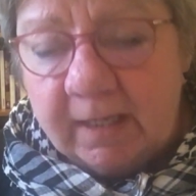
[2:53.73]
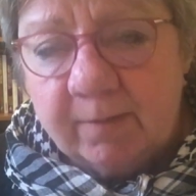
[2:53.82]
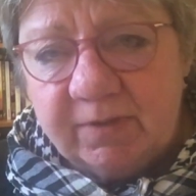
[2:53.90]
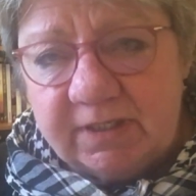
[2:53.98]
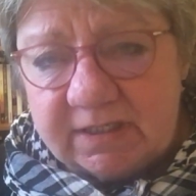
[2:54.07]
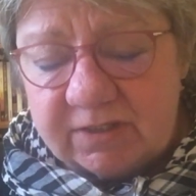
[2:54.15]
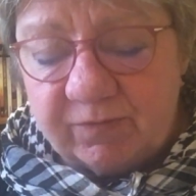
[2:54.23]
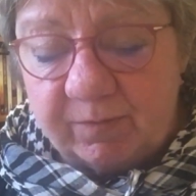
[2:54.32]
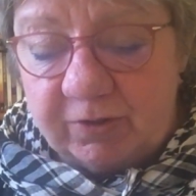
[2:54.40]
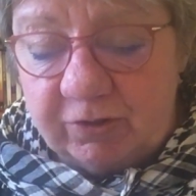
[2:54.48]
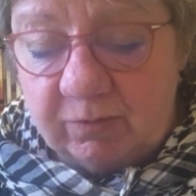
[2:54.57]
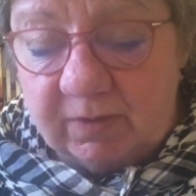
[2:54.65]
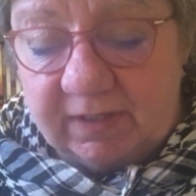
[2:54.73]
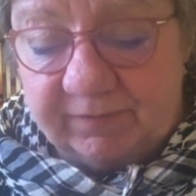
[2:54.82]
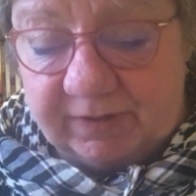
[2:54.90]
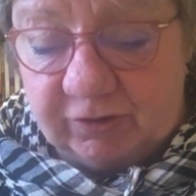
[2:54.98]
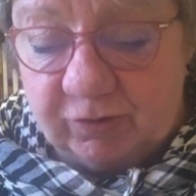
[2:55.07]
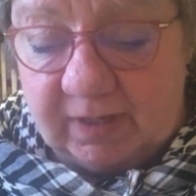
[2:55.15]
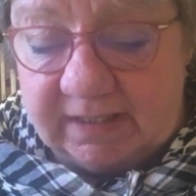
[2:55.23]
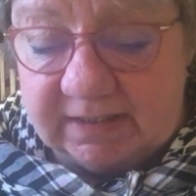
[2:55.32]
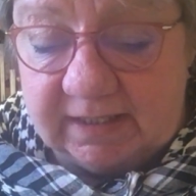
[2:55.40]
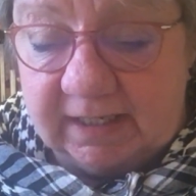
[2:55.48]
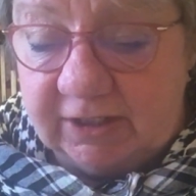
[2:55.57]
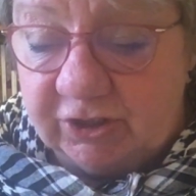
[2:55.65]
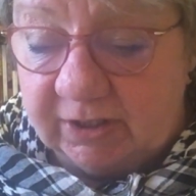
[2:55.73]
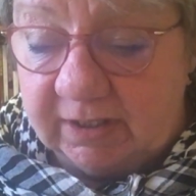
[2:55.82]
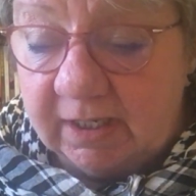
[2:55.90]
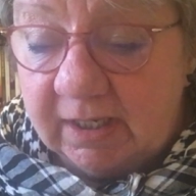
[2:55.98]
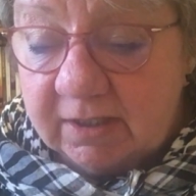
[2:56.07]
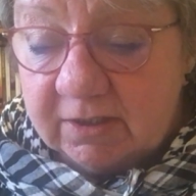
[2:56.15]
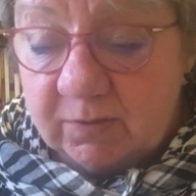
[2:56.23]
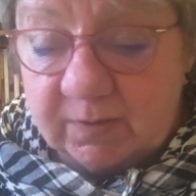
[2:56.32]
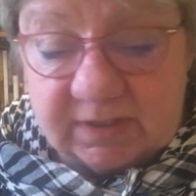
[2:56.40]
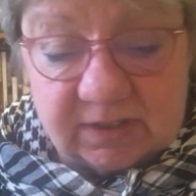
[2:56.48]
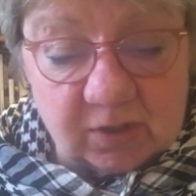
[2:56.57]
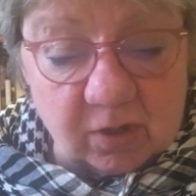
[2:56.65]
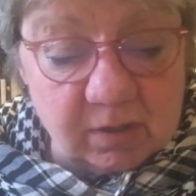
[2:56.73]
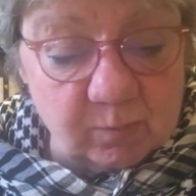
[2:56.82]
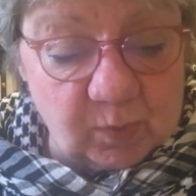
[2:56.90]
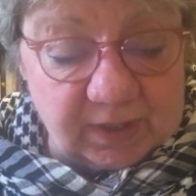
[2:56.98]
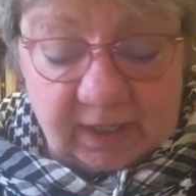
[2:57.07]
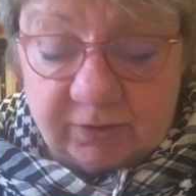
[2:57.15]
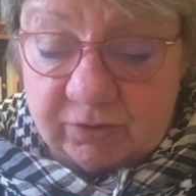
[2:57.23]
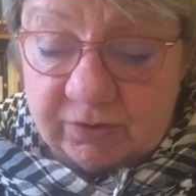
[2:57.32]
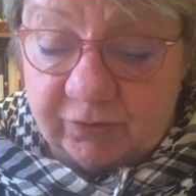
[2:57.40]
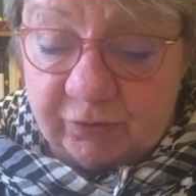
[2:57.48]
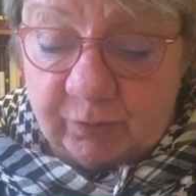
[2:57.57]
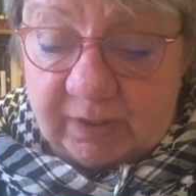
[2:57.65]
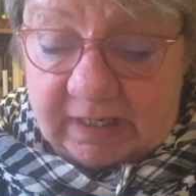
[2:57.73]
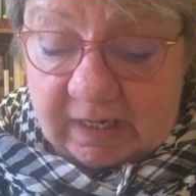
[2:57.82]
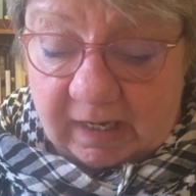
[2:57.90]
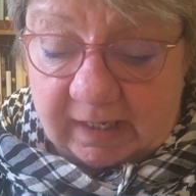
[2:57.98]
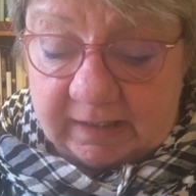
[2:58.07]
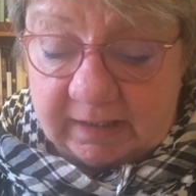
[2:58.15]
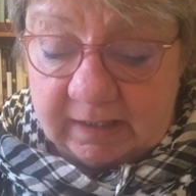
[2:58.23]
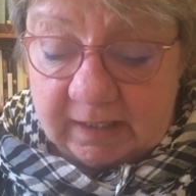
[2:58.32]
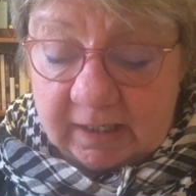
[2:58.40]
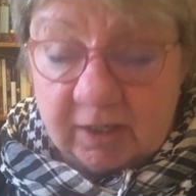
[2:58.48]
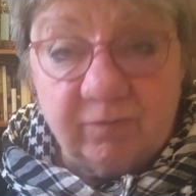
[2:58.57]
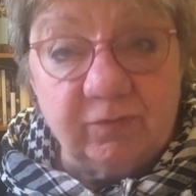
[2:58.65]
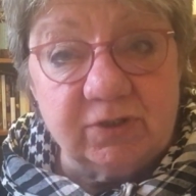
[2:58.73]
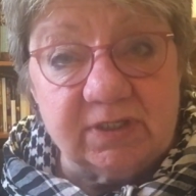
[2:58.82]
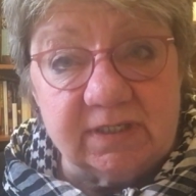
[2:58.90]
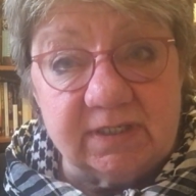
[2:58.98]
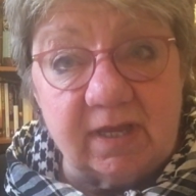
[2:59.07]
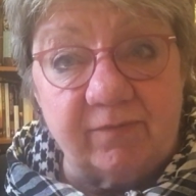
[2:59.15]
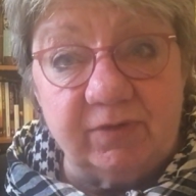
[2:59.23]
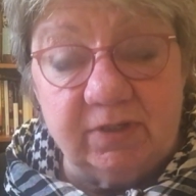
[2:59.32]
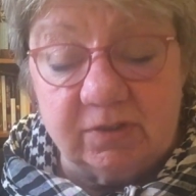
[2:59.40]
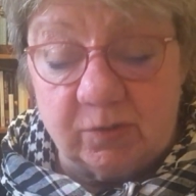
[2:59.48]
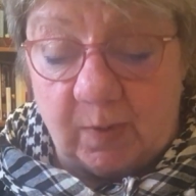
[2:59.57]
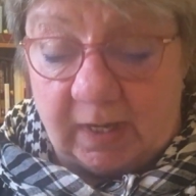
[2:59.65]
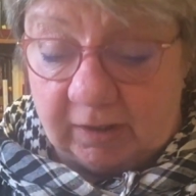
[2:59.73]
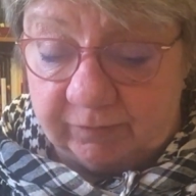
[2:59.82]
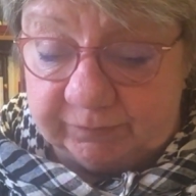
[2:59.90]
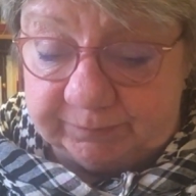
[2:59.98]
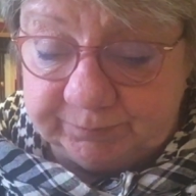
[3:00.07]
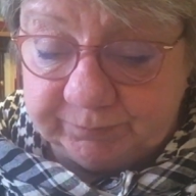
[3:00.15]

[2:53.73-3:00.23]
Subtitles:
This is from the New Living Translation. So it's Psalm 139, verses 7 to 12.